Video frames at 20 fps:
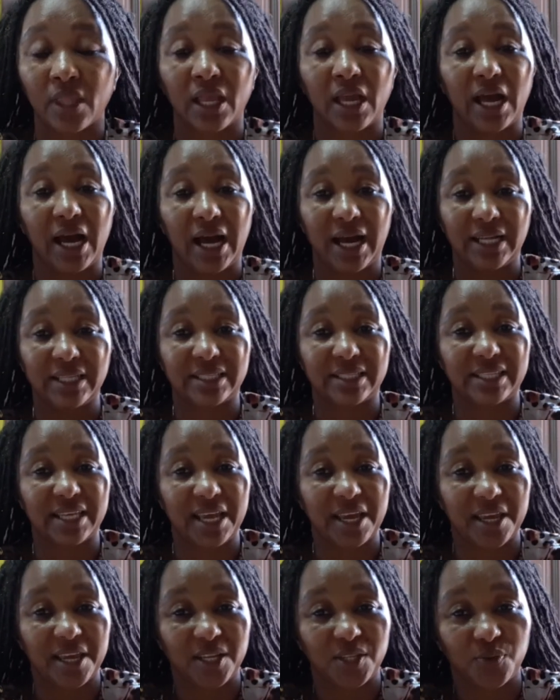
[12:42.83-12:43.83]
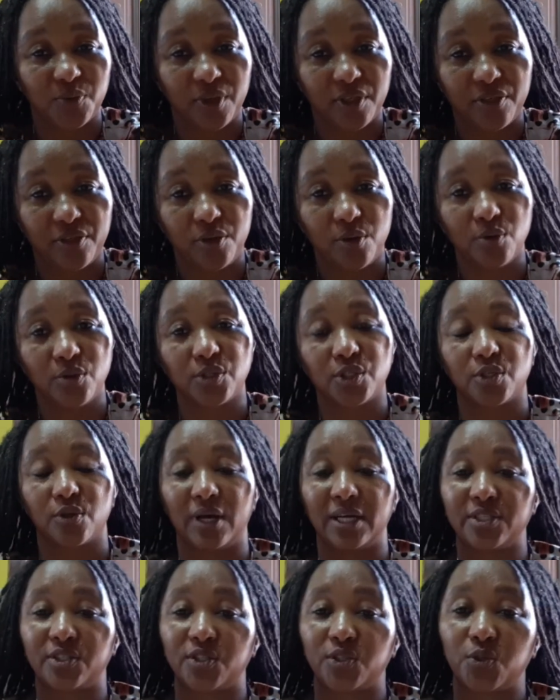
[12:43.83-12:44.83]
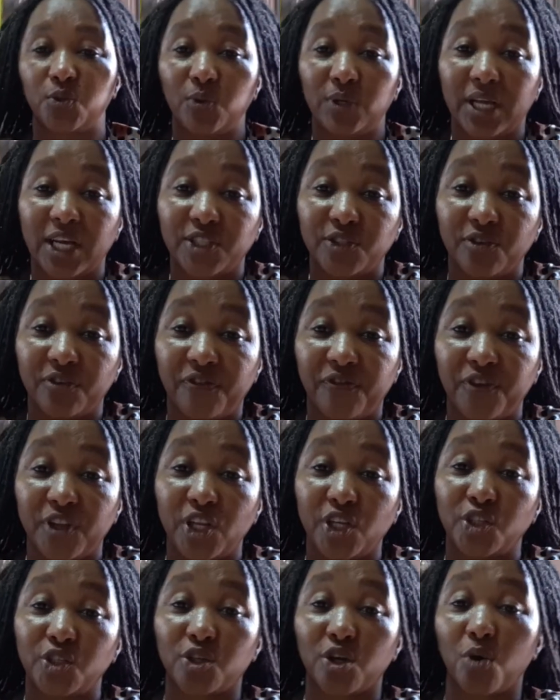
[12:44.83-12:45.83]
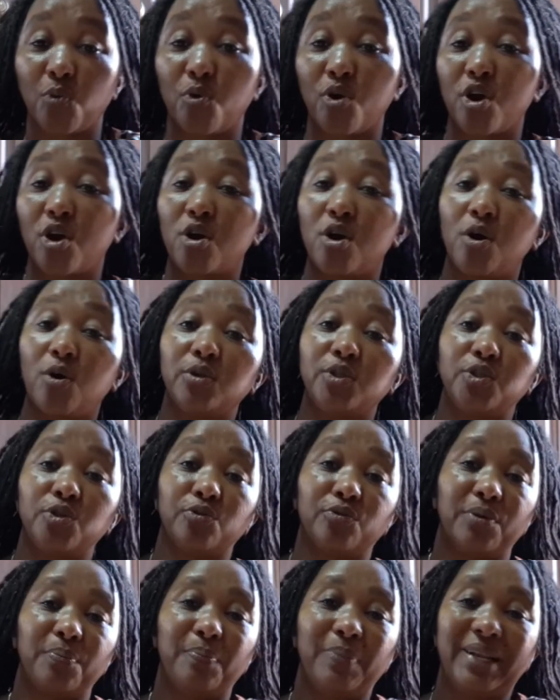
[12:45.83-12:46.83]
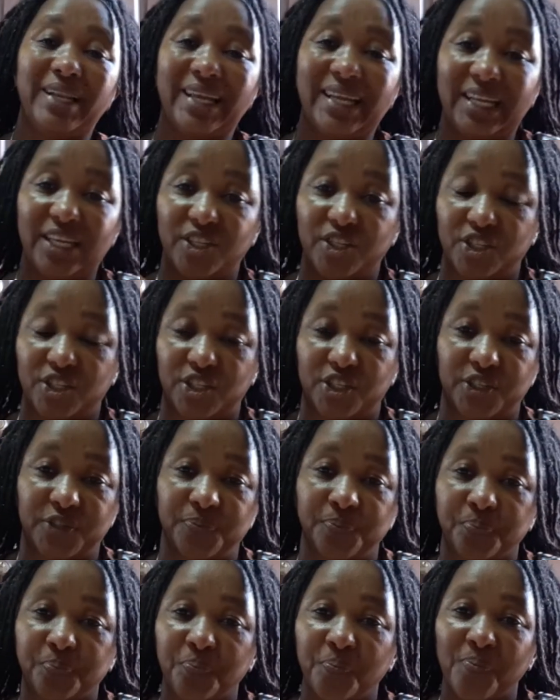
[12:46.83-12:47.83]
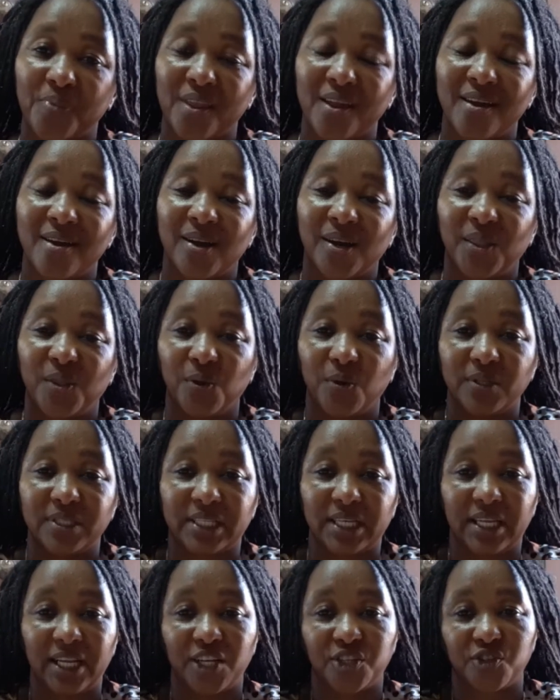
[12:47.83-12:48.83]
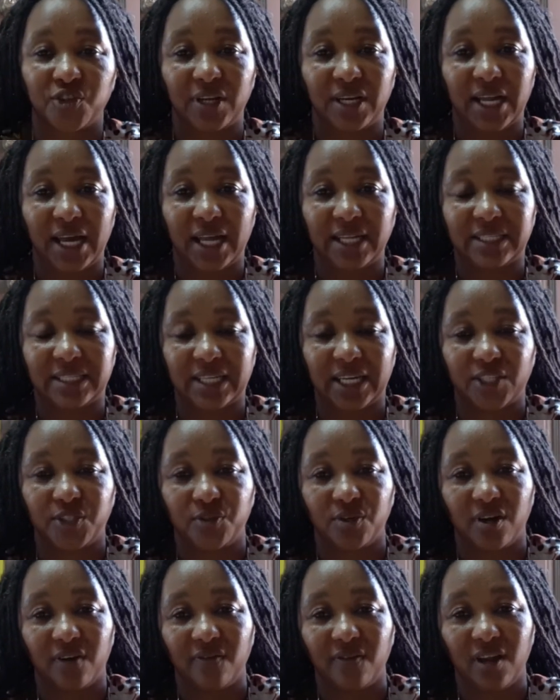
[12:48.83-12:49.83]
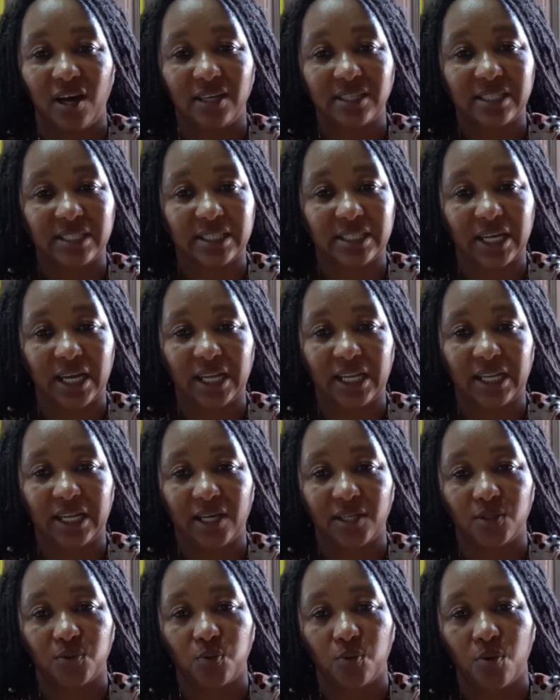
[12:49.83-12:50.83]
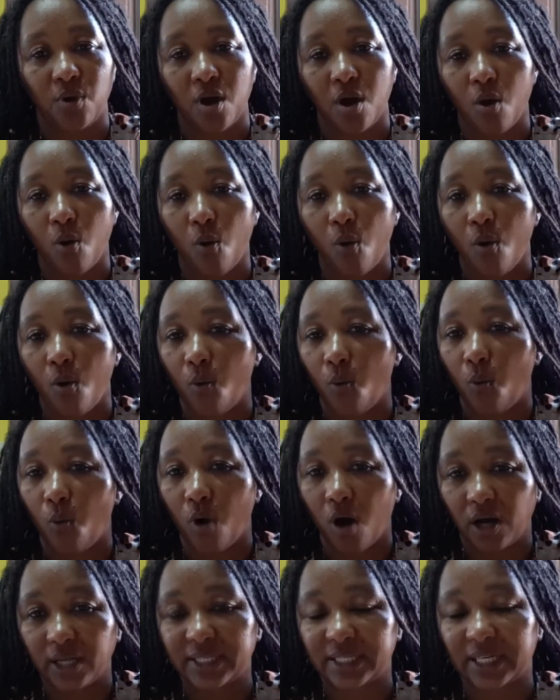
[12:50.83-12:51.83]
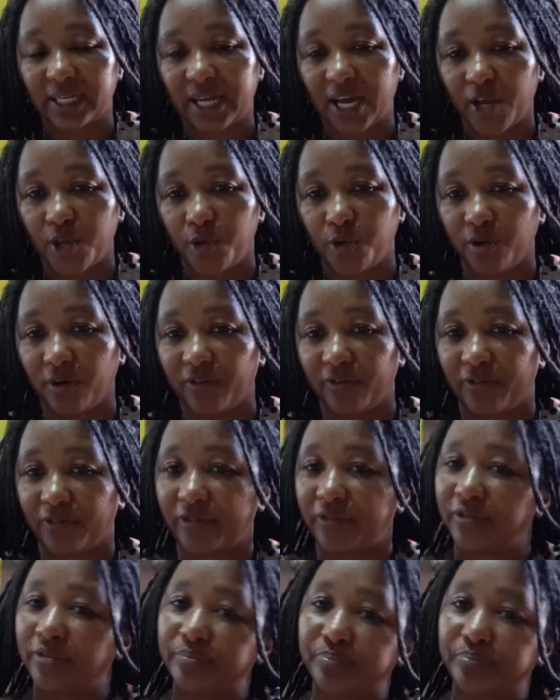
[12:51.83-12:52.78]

and take it with you, so as soon as you finish your workout, you replenish those electrolytes that you have lost, and that water that you've